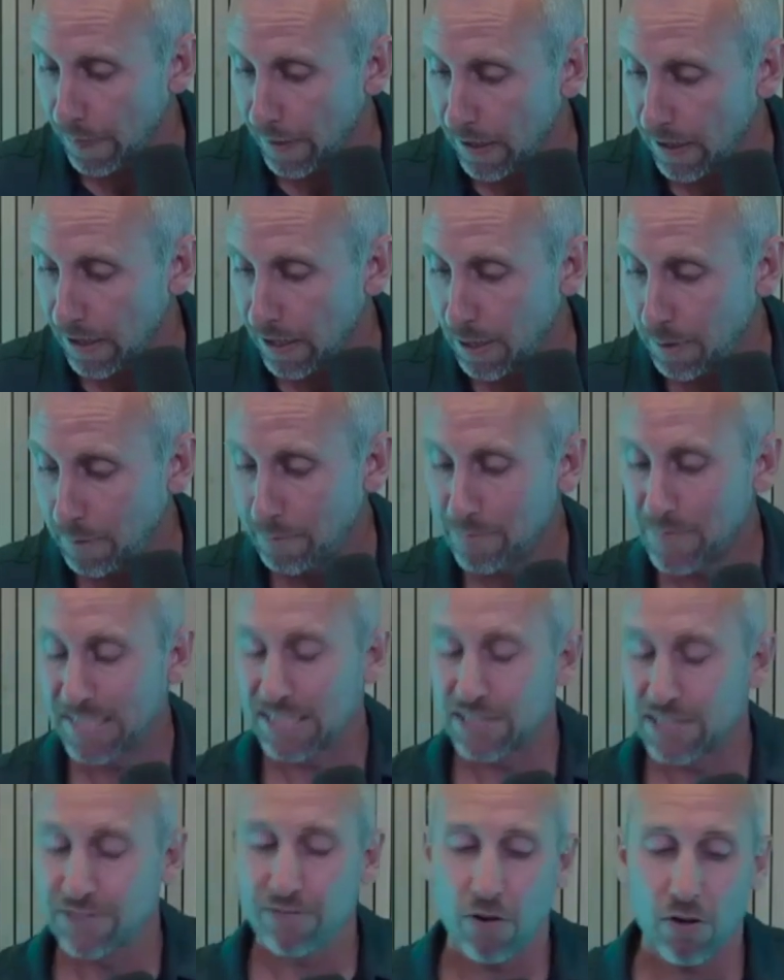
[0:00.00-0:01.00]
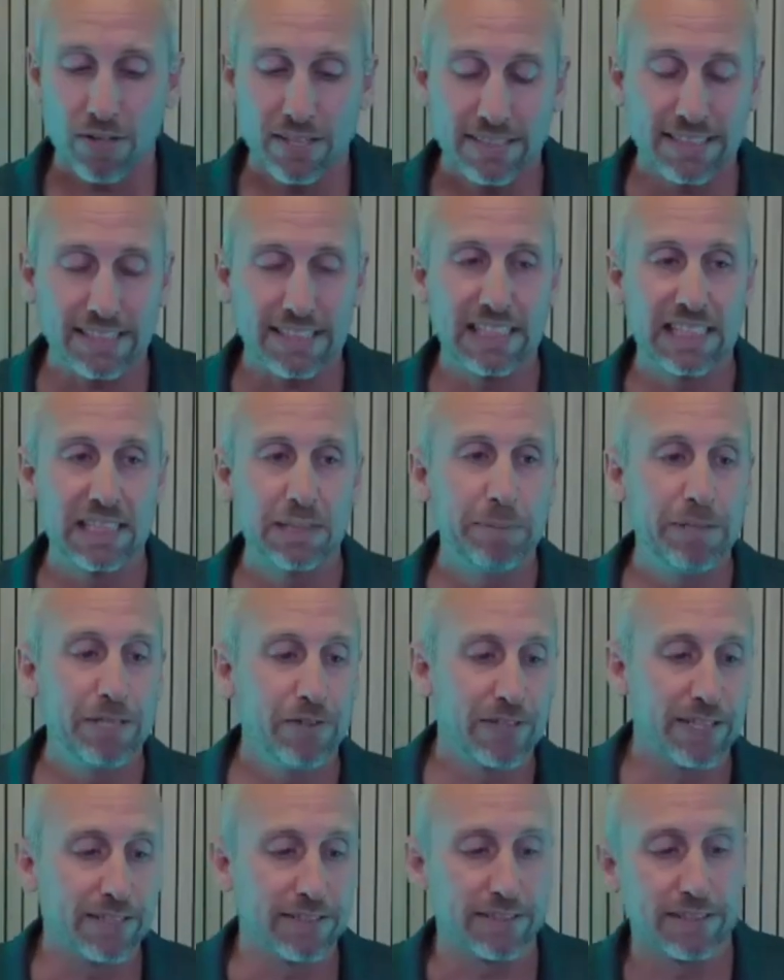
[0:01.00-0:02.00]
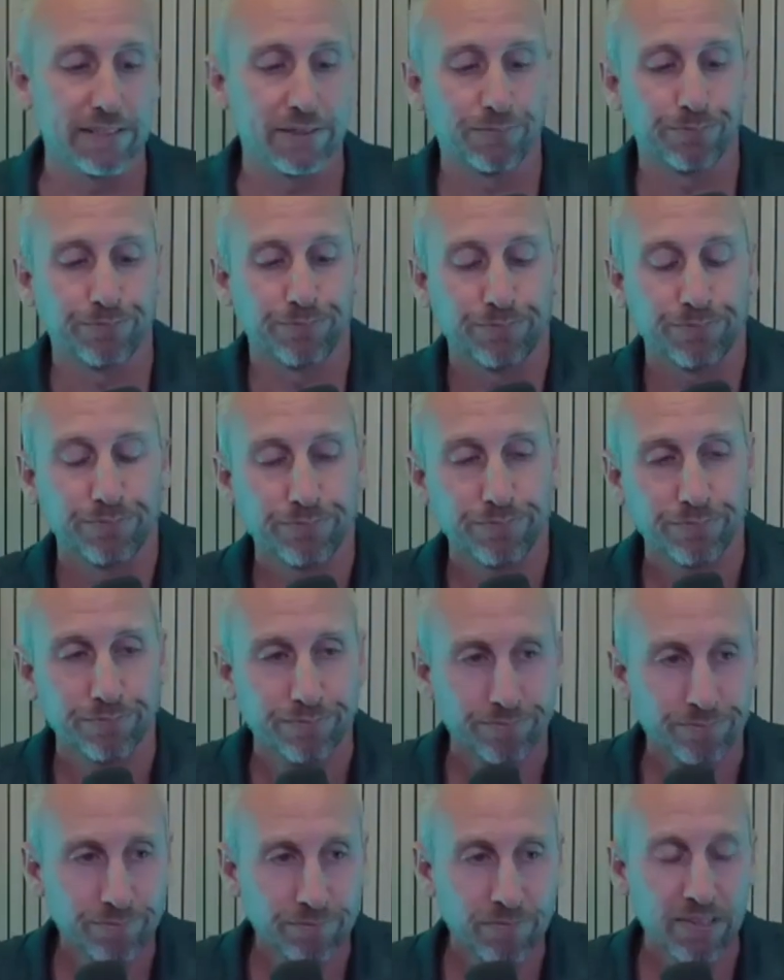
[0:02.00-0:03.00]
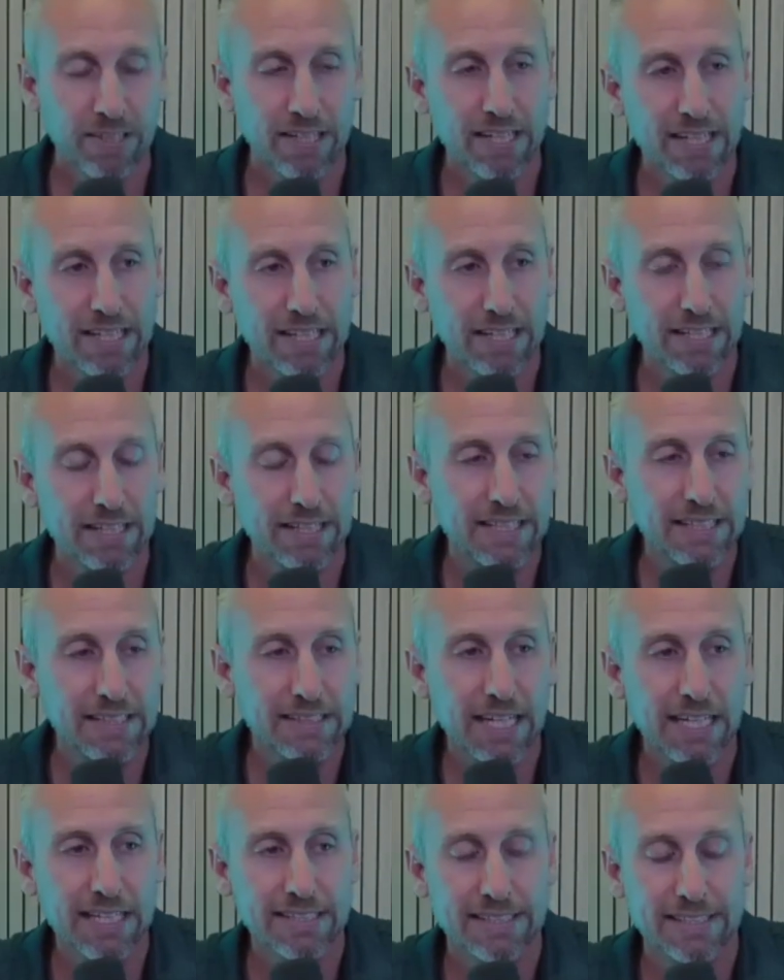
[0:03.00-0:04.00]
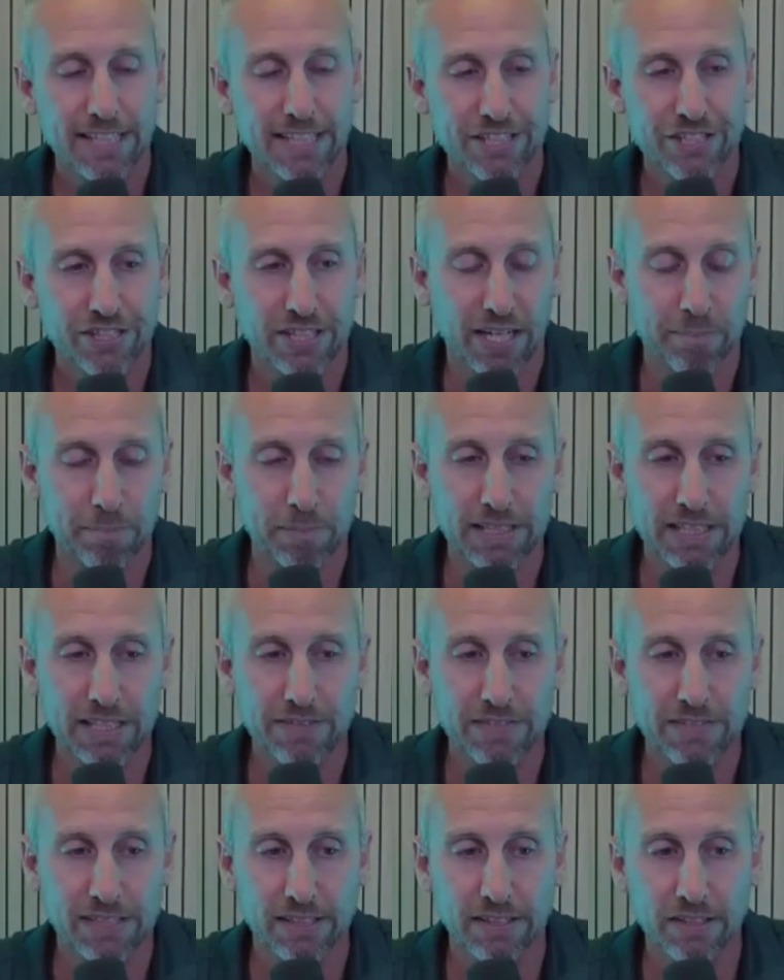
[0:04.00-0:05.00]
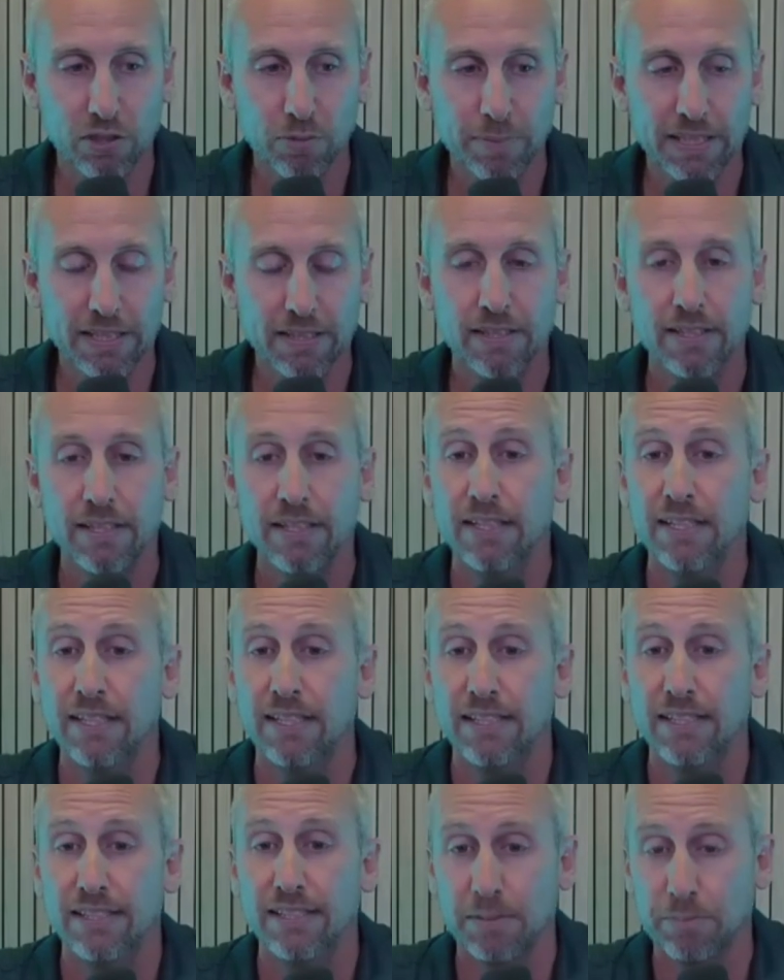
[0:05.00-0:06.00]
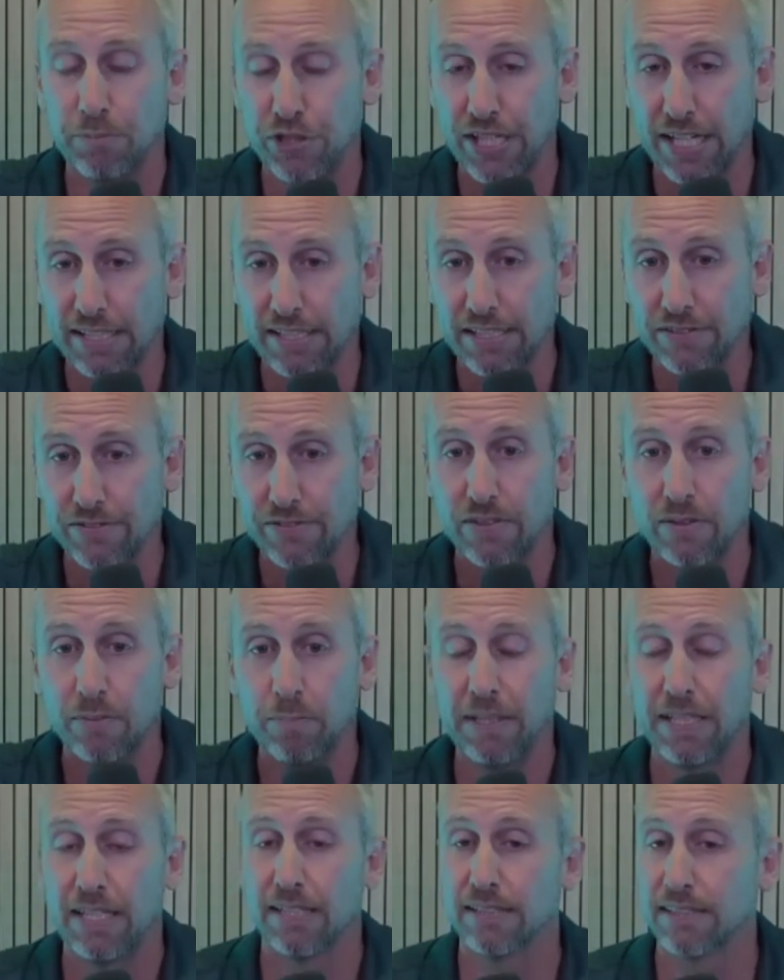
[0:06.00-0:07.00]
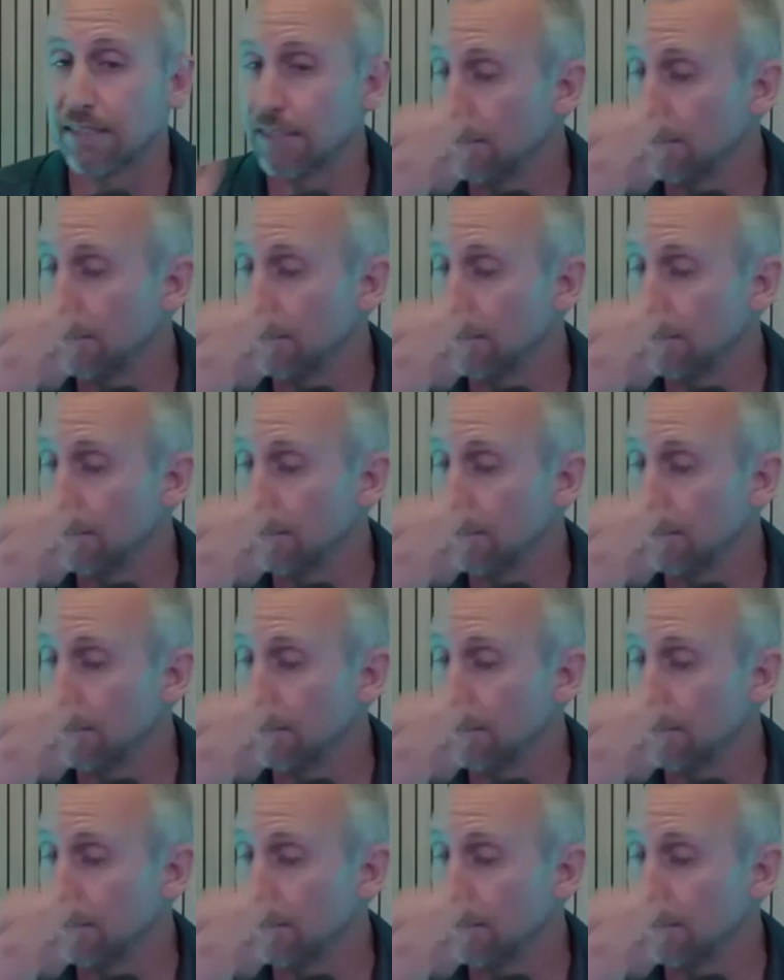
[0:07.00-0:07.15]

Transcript: As far as experience, this kind of section, I believe, is a little bit subjective because